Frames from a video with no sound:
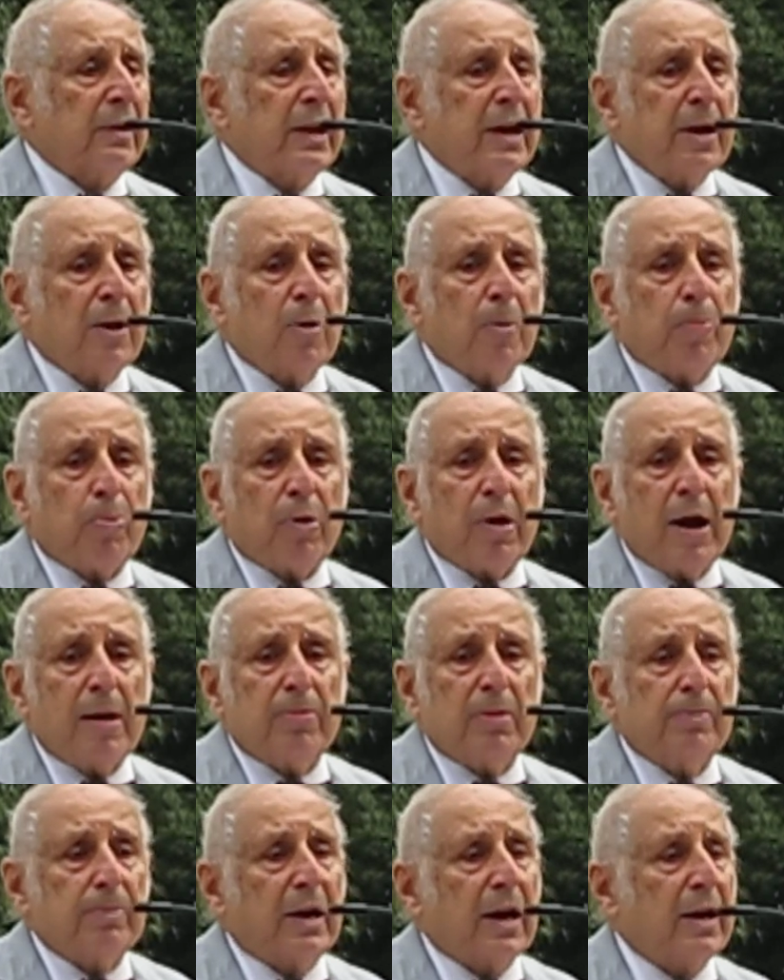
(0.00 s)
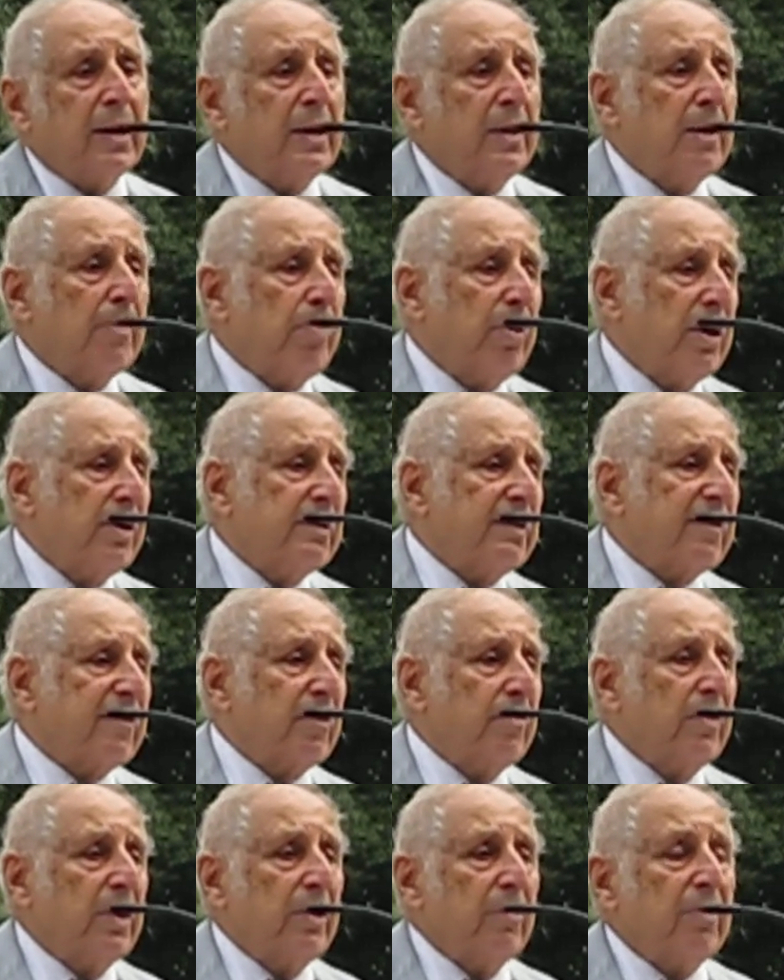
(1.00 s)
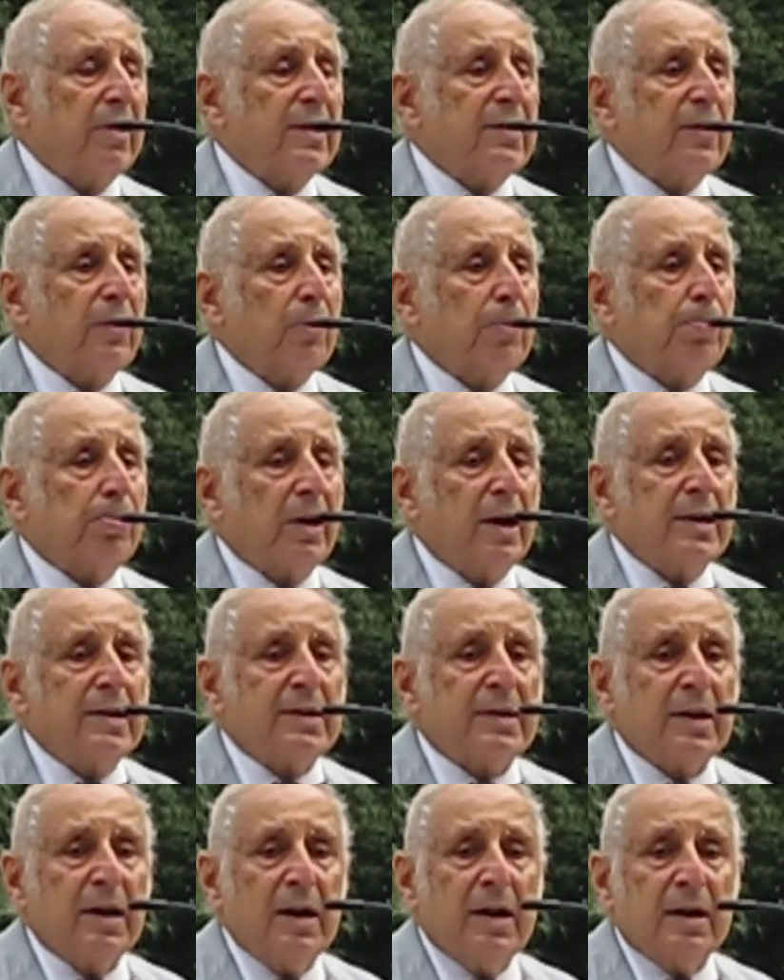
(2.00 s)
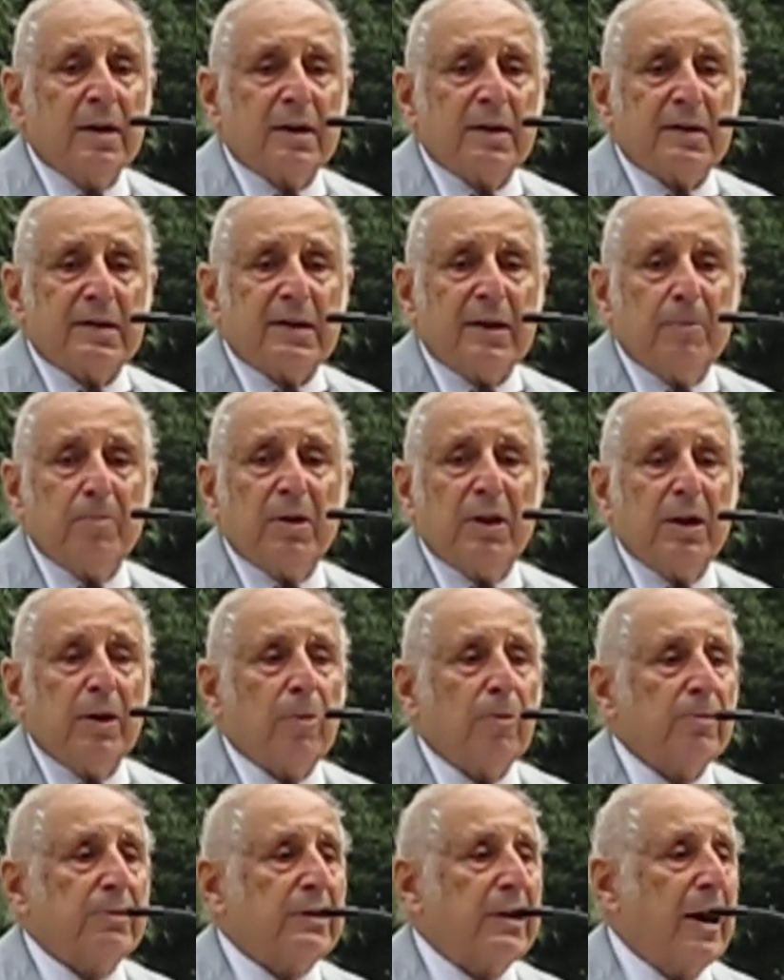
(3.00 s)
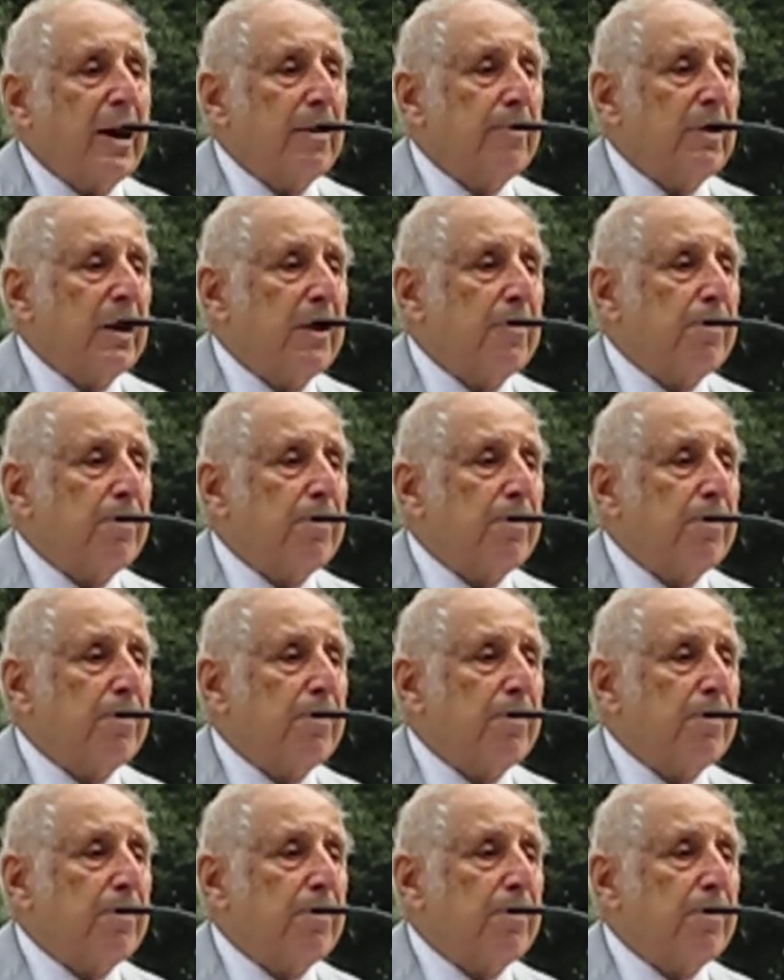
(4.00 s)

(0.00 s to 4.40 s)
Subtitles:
legal problem getting the bones from the original place because some of the old Tammany